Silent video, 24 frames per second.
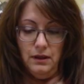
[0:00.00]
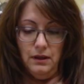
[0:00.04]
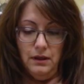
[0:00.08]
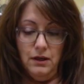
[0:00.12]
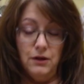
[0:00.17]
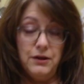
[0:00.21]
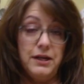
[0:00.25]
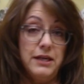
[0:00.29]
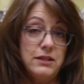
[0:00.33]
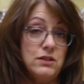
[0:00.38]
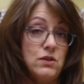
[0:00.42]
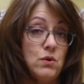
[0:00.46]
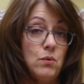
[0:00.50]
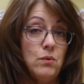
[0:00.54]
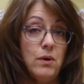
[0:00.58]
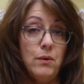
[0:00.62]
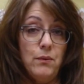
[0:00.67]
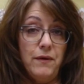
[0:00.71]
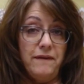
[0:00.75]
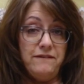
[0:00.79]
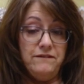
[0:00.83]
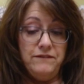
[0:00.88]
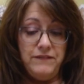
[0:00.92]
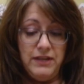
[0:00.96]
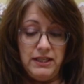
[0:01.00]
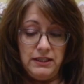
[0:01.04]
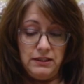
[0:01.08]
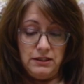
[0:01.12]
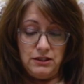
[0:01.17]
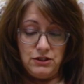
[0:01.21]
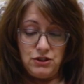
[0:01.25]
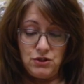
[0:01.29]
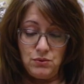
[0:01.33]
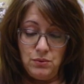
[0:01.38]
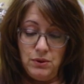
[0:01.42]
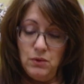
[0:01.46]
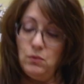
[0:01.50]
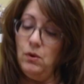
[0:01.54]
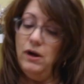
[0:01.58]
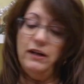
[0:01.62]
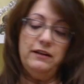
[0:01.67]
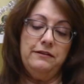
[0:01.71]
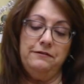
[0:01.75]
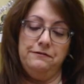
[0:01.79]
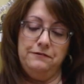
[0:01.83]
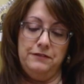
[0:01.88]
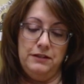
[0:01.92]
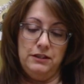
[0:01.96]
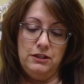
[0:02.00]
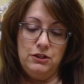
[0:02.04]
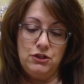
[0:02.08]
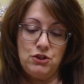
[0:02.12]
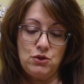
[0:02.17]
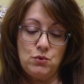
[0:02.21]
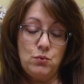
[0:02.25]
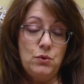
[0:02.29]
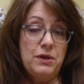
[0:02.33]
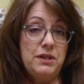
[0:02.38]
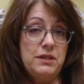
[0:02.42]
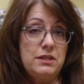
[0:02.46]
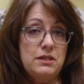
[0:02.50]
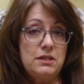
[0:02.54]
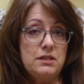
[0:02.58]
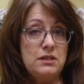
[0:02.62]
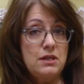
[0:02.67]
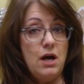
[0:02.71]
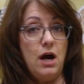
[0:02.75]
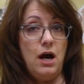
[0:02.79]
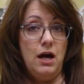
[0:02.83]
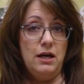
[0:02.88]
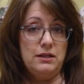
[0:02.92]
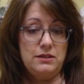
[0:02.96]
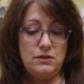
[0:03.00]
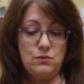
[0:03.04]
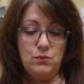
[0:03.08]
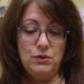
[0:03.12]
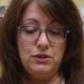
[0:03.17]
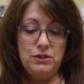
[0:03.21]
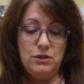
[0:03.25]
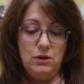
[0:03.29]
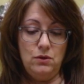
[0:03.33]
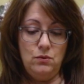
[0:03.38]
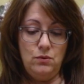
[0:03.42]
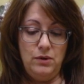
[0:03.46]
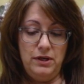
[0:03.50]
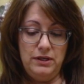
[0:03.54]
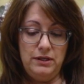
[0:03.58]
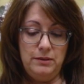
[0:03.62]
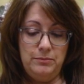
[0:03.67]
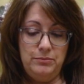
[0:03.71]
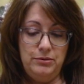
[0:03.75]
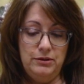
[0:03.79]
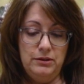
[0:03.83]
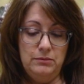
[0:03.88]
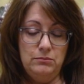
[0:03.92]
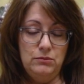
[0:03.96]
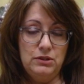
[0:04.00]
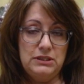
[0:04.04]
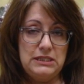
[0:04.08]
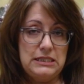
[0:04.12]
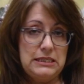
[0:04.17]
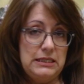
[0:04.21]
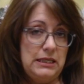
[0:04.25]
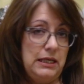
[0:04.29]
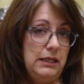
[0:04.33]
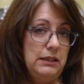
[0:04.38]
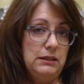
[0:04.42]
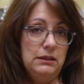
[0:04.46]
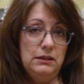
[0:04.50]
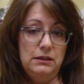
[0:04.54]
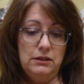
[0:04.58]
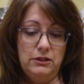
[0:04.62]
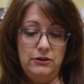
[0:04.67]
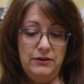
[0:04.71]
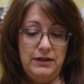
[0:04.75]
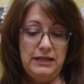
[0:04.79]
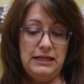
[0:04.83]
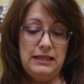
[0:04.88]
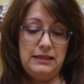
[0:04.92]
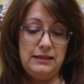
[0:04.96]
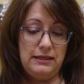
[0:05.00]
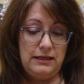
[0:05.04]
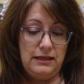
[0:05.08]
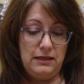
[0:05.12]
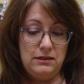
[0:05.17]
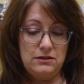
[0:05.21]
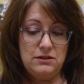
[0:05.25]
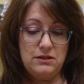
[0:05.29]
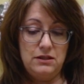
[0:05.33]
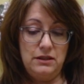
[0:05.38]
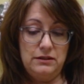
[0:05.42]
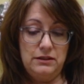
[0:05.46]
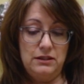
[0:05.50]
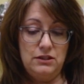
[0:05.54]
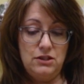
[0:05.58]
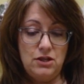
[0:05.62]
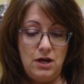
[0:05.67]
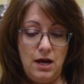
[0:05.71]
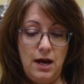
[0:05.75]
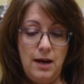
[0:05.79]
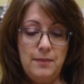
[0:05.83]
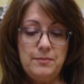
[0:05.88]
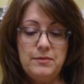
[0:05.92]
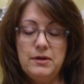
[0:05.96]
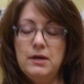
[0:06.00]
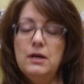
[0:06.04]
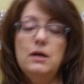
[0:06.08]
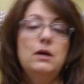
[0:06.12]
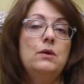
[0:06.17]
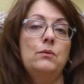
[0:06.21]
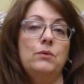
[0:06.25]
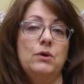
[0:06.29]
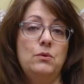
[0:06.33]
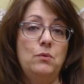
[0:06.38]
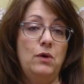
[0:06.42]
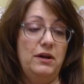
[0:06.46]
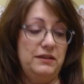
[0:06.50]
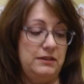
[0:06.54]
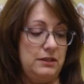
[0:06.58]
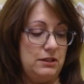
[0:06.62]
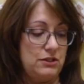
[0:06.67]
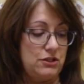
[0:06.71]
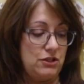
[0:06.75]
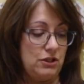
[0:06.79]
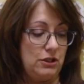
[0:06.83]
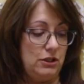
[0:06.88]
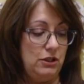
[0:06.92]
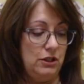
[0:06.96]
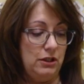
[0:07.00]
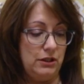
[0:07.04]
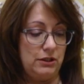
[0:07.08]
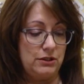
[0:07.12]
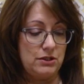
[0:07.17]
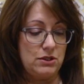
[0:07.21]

Okay, so when we finish, we want to finish with sauce. We don't want to put mozzarella or anything else on the top. We want this to cook.